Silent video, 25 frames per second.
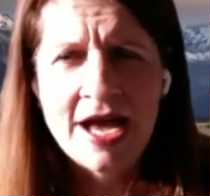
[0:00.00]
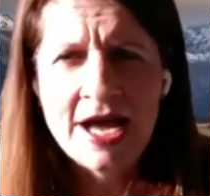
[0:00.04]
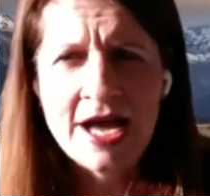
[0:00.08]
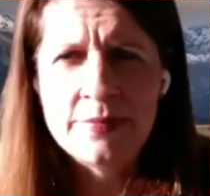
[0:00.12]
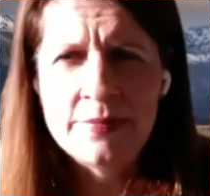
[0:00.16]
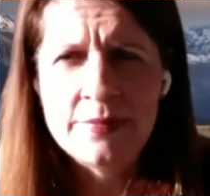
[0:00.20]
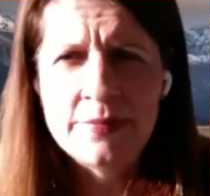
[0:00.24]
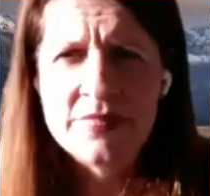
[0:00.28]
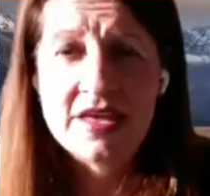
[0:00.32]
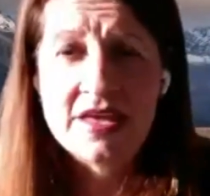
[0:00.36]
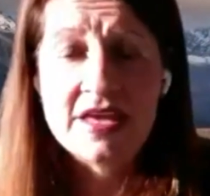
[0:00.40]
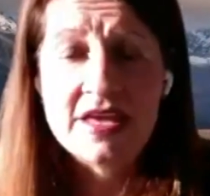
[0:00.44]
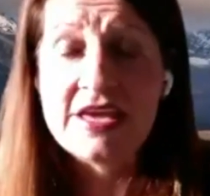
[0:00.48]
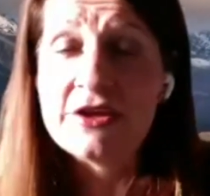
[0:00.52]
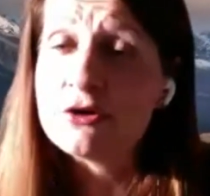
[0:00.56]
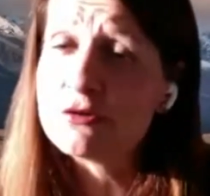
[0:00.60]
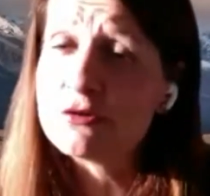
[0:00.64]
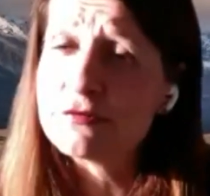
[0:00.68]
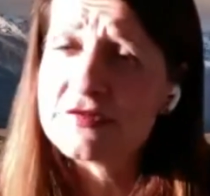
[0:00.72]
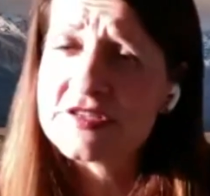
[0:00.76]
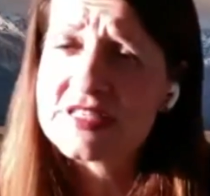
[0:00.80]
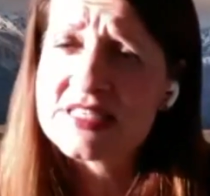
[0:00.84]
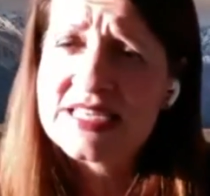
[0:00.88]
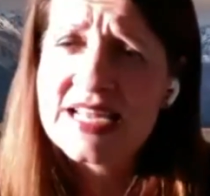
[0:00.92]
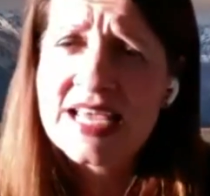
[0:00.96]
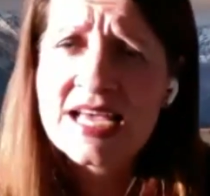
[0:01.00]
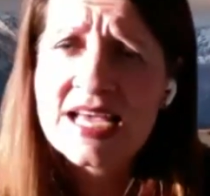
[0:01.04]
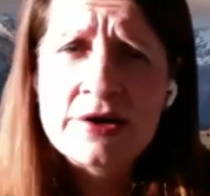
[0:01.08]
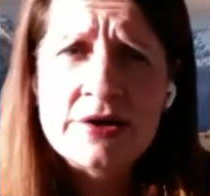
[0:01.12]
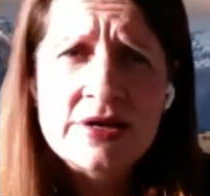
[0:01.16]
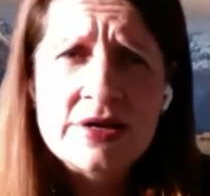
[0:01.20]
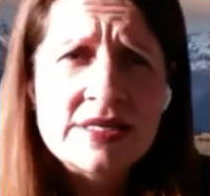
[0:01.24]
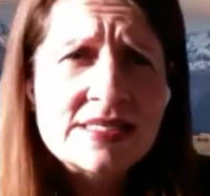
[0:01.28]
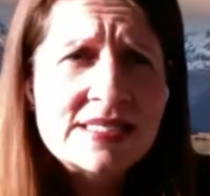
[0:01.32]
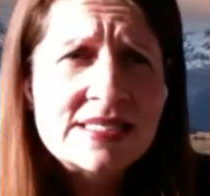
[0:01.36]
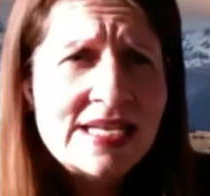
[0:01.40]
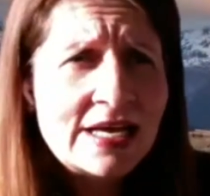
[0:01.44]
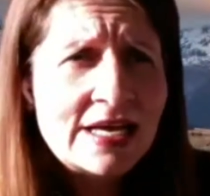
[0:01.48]
the head office
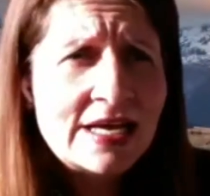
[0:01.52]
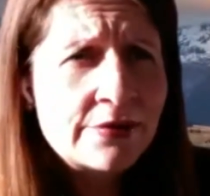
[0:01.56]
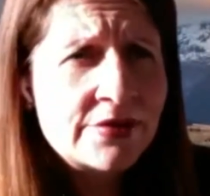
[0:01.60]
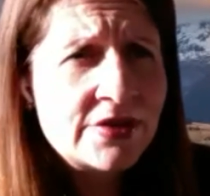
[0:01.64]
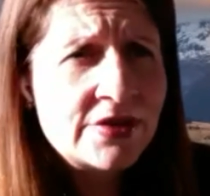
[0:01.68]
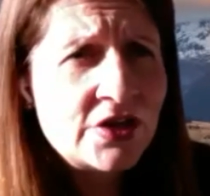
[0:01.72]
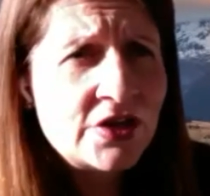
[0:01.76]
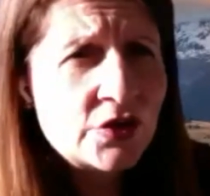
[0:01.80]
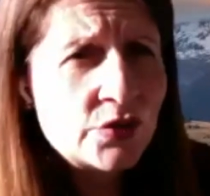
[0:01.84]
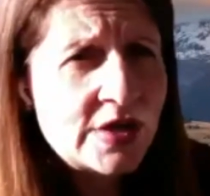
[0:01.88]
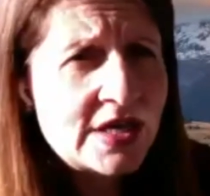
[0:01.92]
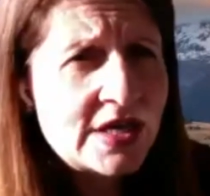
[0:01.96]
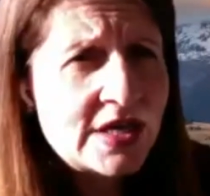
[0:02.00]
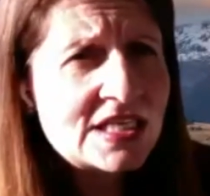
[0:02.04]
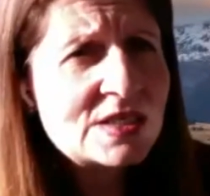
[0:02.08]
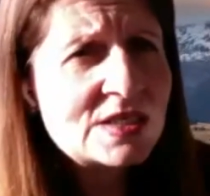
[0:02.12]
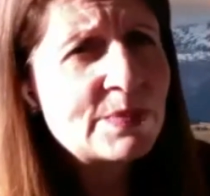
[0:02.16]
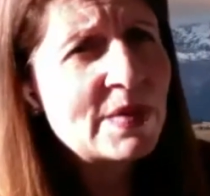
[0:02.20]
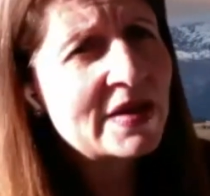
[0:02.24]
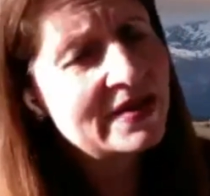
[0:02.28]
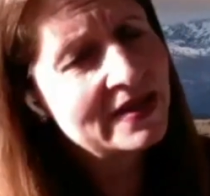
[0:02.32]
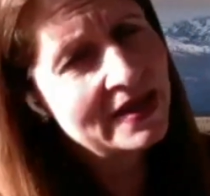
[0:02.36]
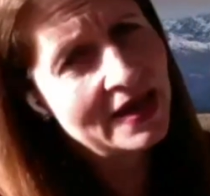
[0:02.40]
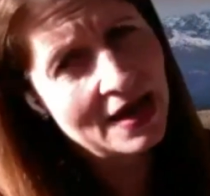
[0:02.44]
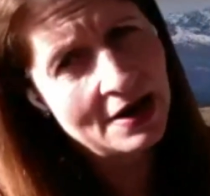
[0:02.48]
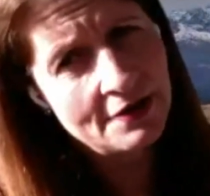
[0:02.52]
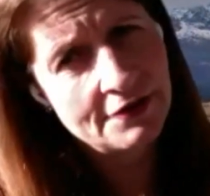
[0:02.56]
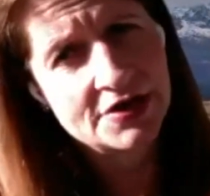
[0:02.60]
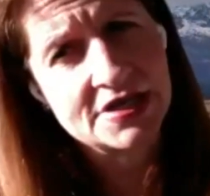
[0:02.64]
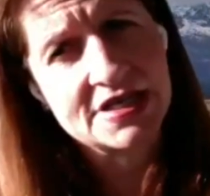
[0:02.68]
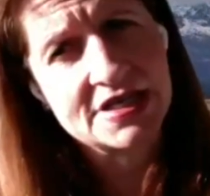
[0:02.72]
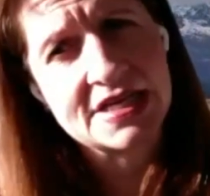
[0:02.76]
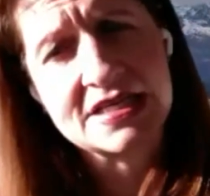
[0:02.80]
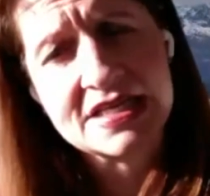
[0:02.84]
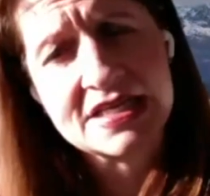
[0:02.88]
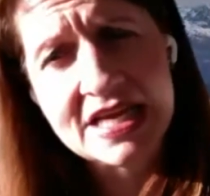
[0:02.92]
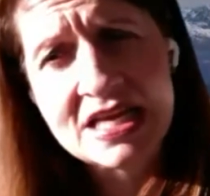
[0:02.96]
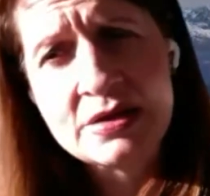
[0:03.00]
is now in the US, but the
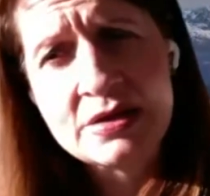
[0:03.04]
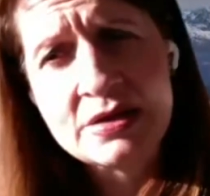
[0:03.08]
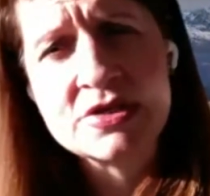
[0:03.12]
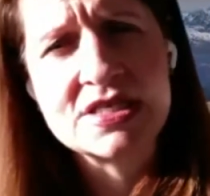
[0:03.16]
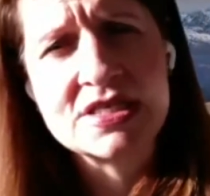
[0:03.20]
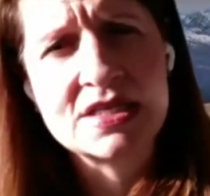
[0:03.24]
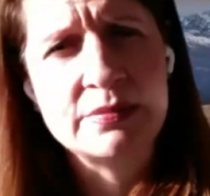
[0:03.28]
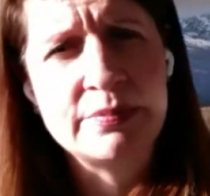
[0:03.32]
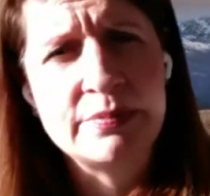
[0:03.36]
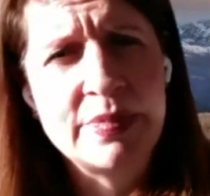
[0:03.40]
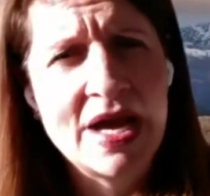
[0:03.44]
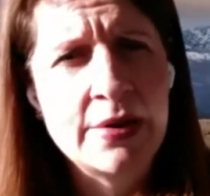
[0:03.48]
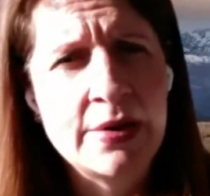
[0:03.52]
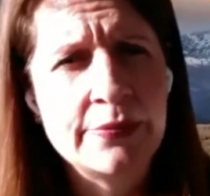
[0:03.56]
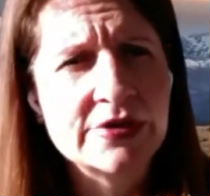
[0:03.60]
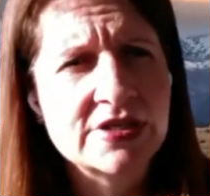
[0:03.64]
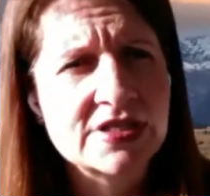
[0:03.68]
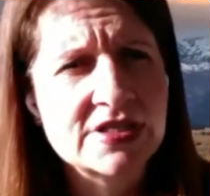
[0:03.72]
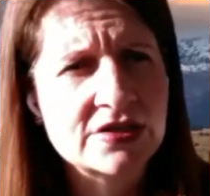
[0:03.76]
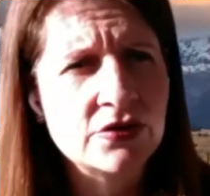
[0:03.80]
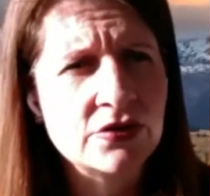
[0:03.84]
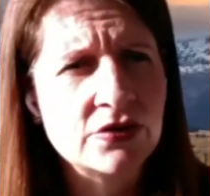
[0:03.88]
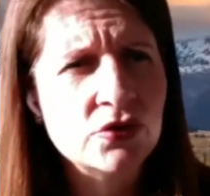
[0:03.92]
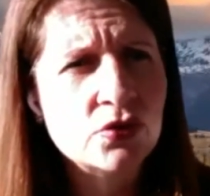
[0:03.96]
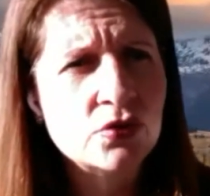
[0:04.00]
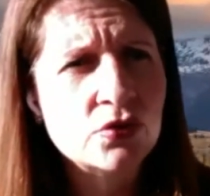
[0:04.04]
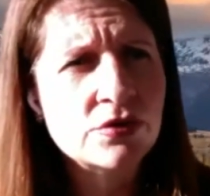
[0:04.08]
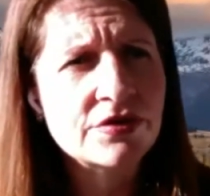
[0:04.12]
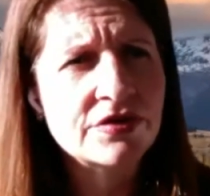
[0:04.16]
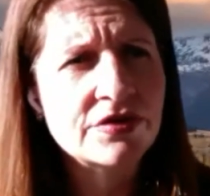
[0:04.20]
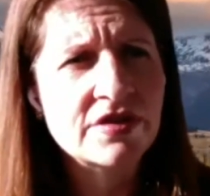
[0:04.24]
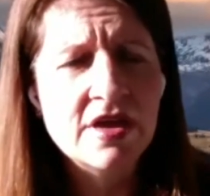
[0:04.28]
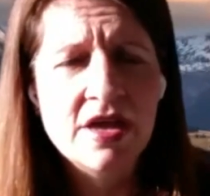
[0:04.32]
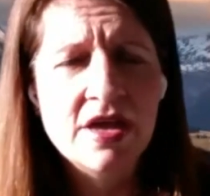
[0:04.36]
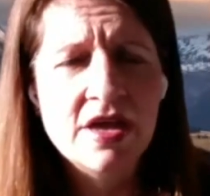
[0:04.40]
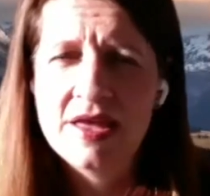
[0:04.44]
R&D team is in Palmerston North,